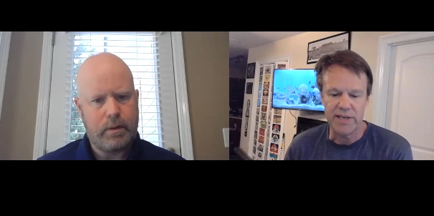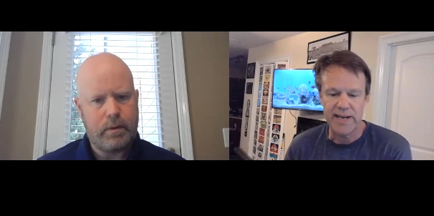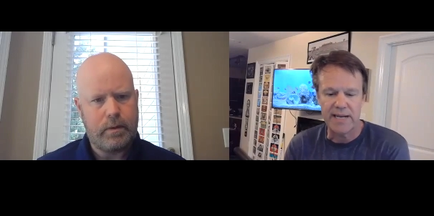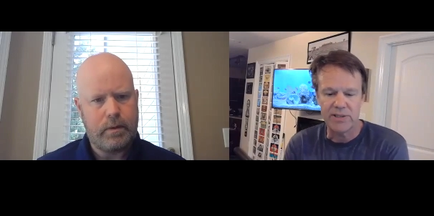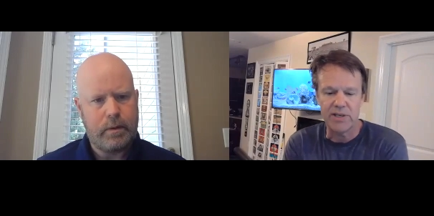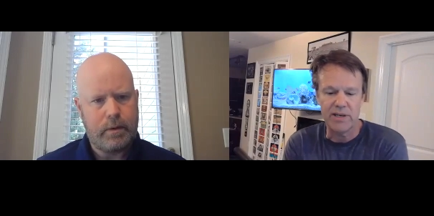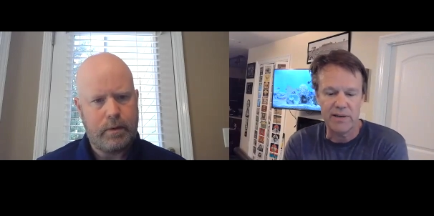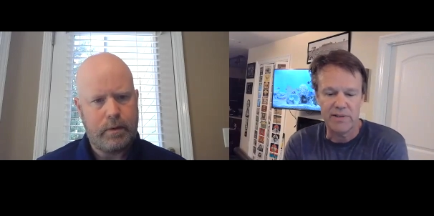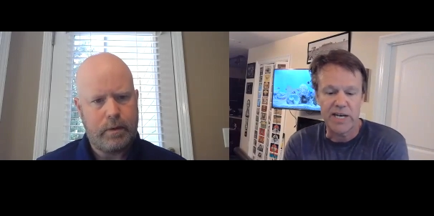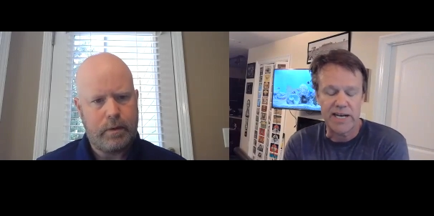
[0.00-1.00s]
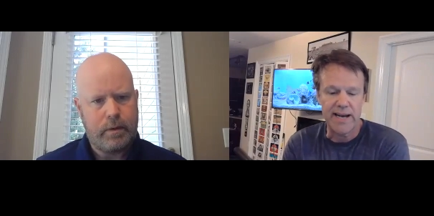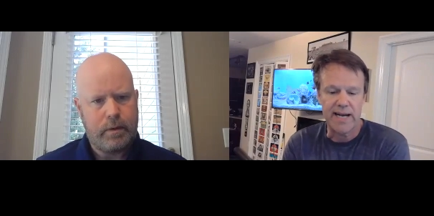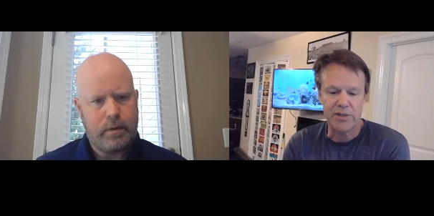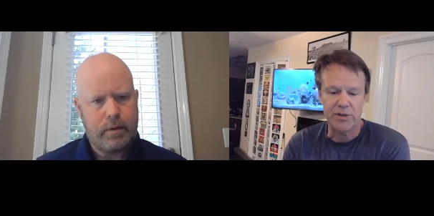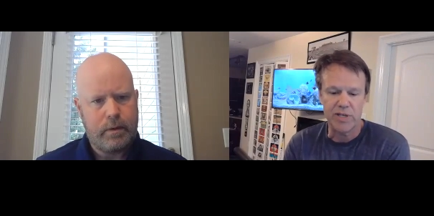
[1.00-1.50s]
Speaker 1: a nas- uh, second
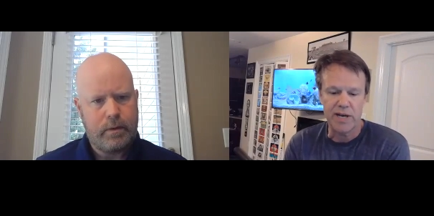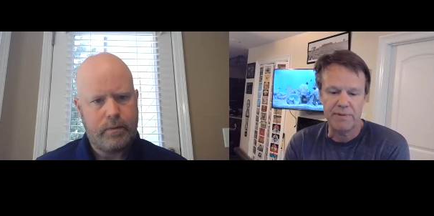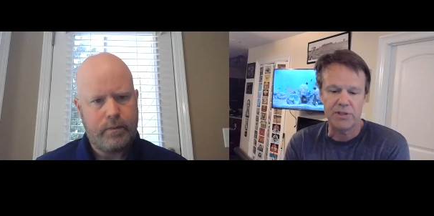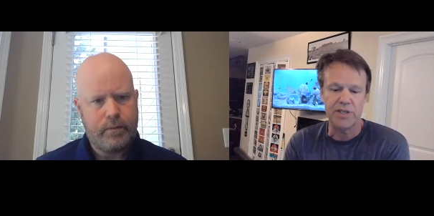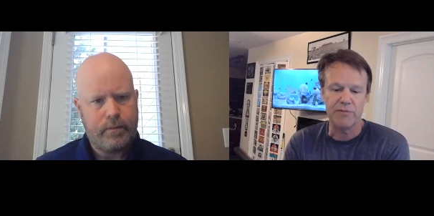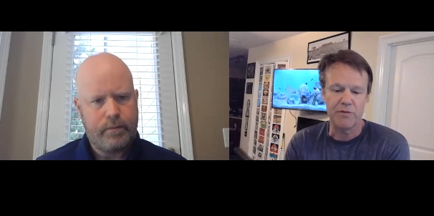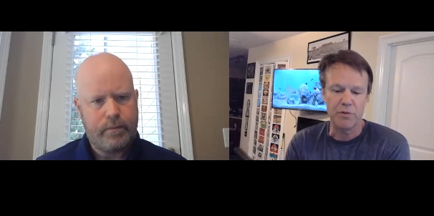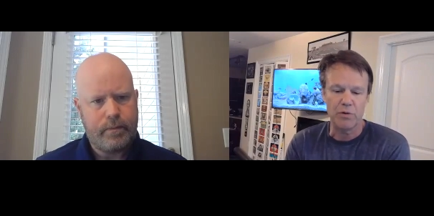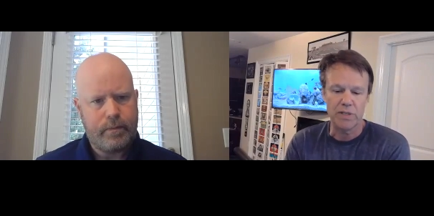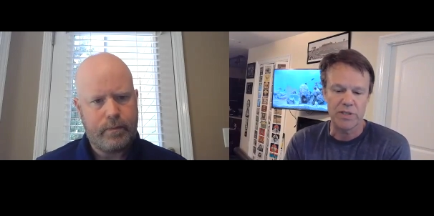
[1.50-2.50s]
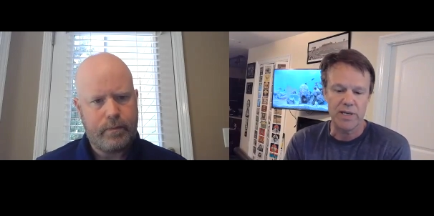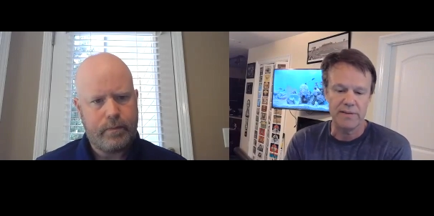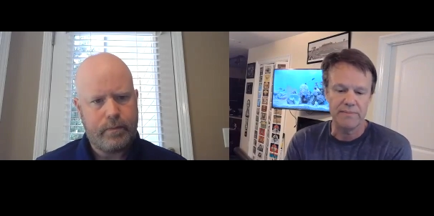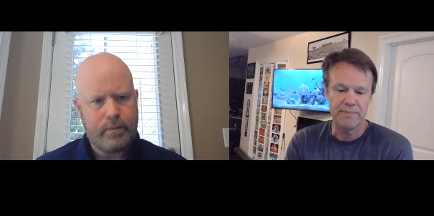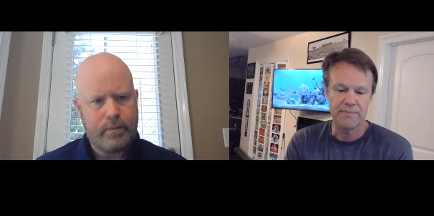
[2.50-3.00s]
national championship for Florida State.
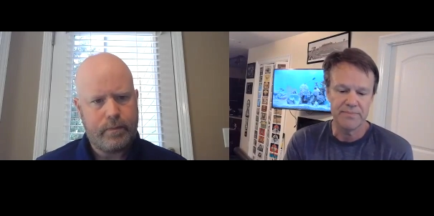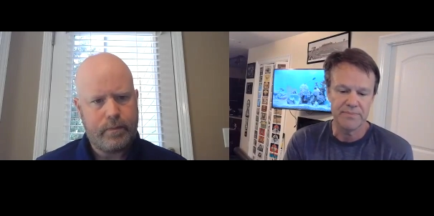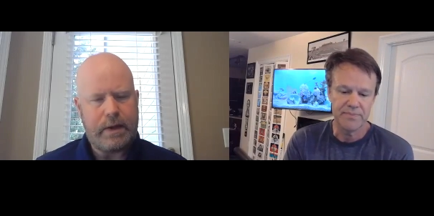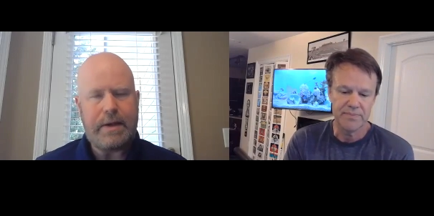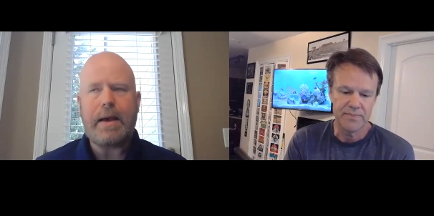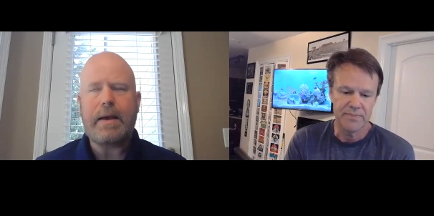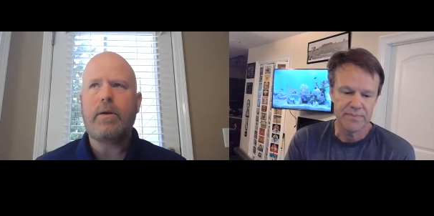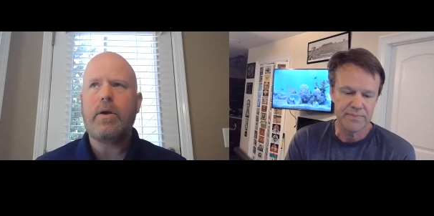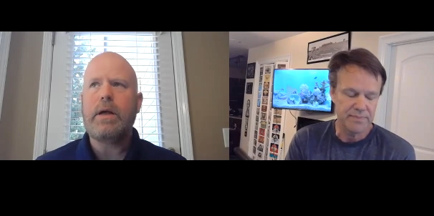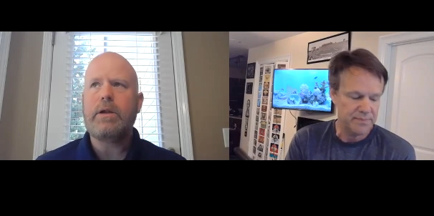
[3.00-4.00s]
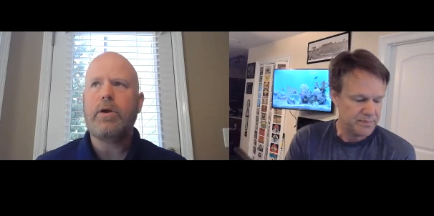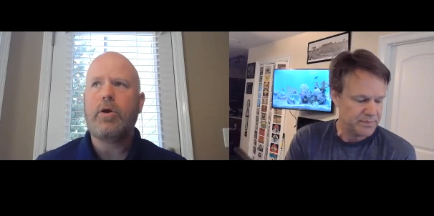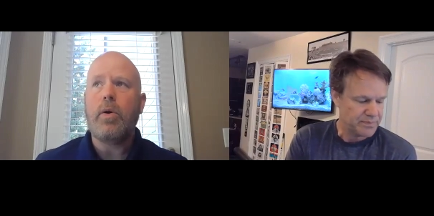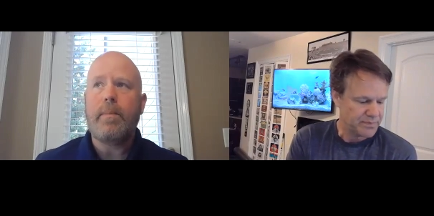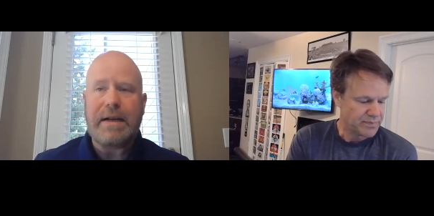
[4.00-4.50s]
Speaker 2: Yeah, and, and
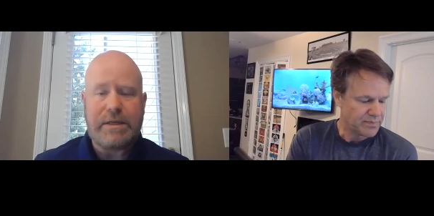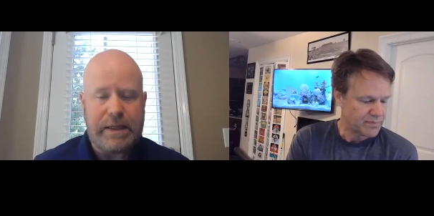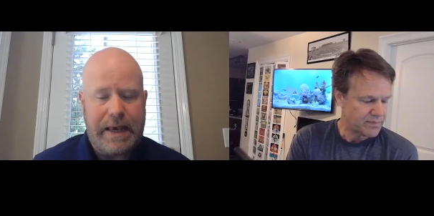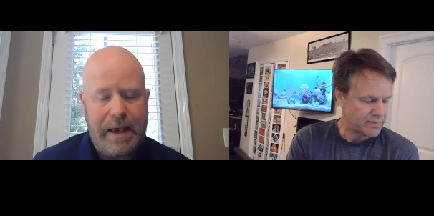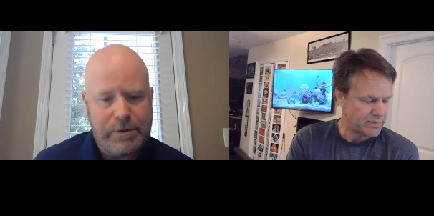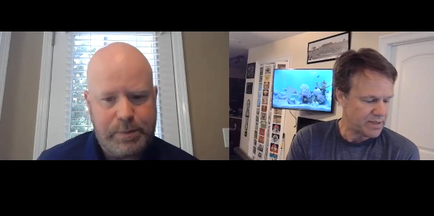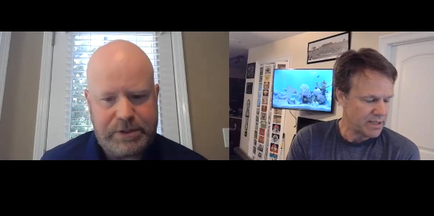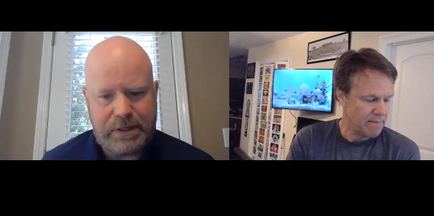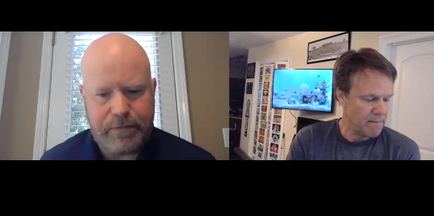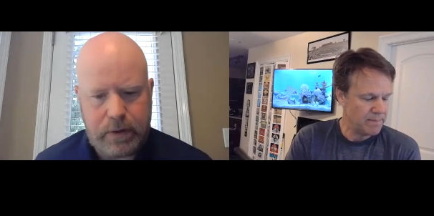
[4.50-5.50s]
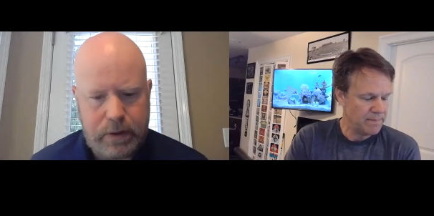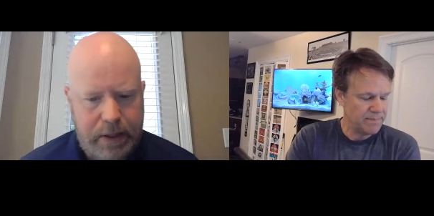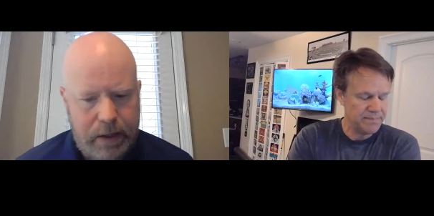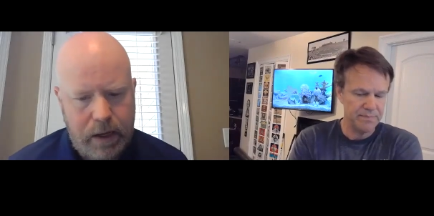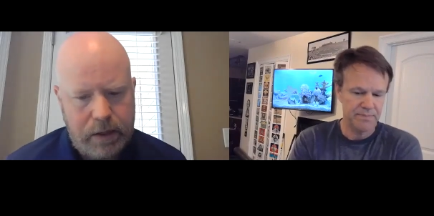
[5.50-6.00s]
going back to the game
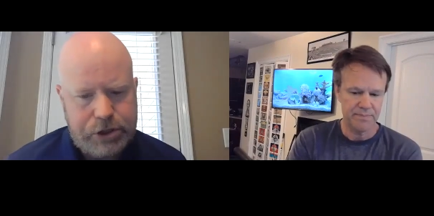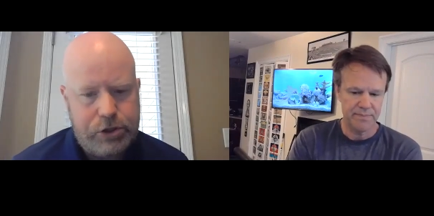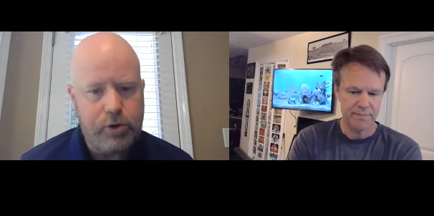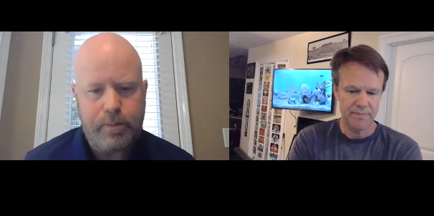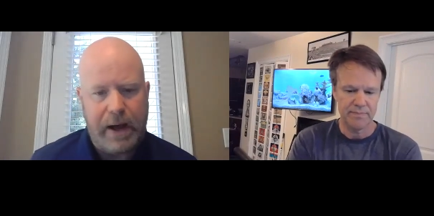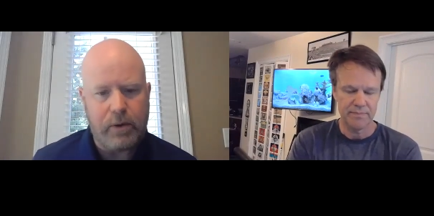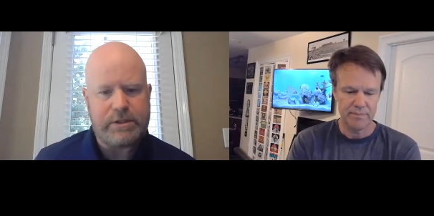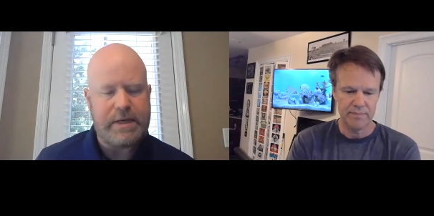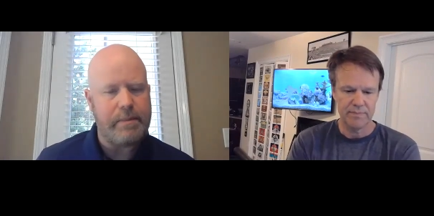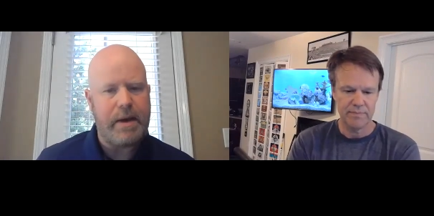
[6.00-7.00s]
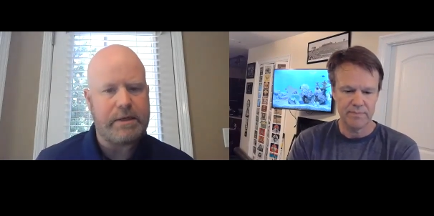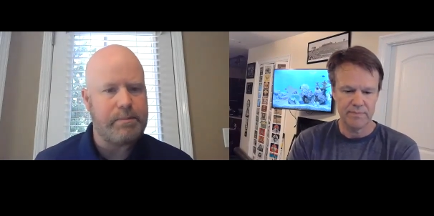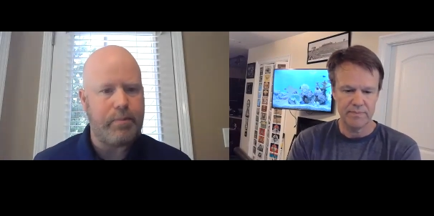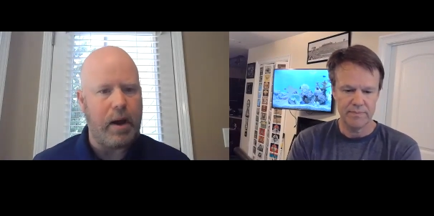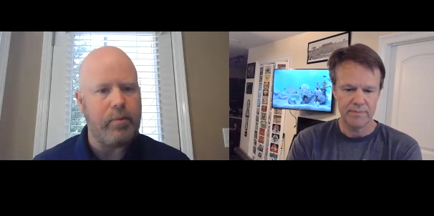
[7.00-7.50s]
specifically, uh, Snoop, I would say, makes
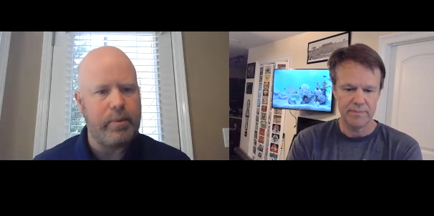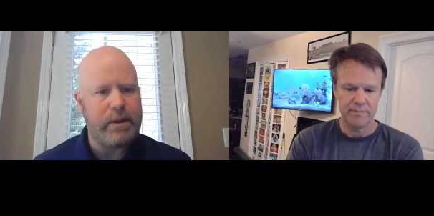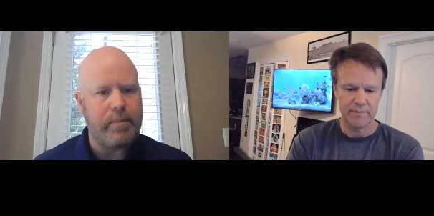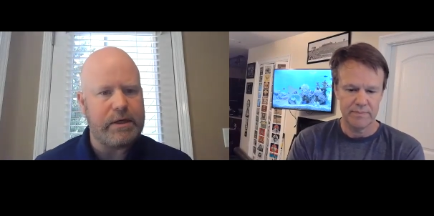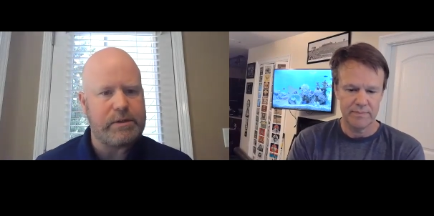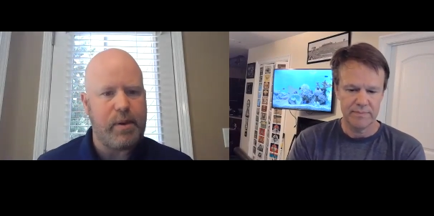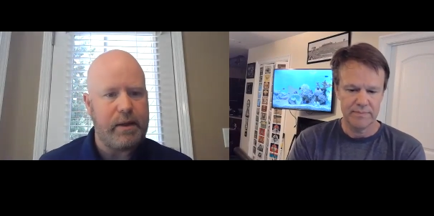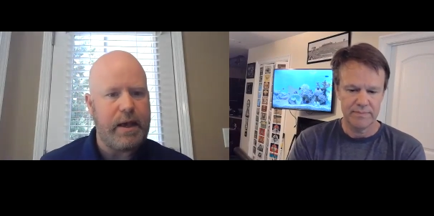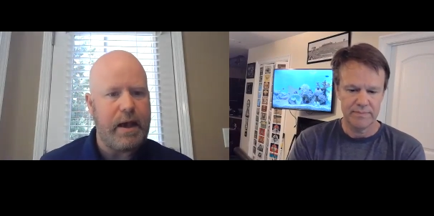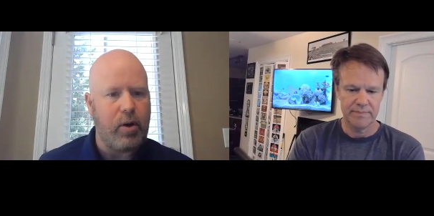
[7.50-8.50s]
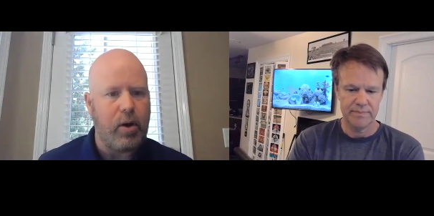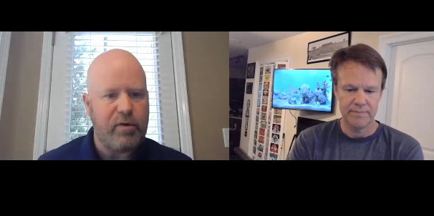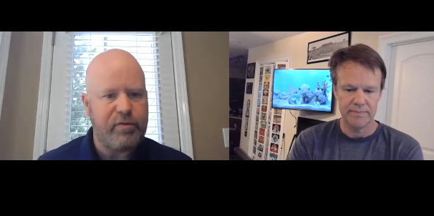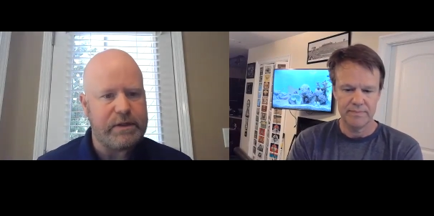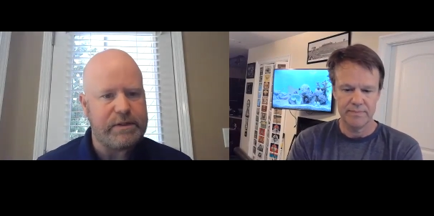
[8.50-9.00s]
probably the biggest play of the game on
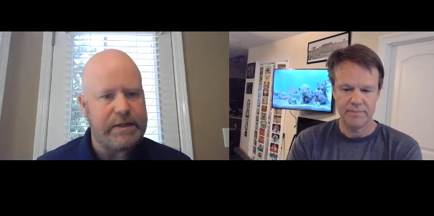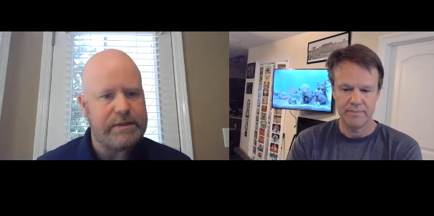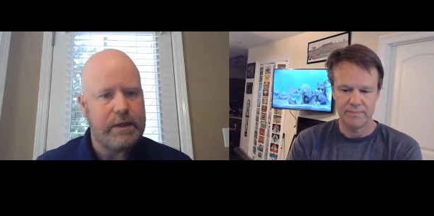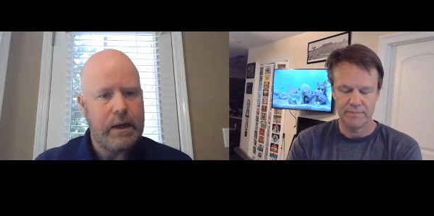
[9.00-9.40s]
offense. That's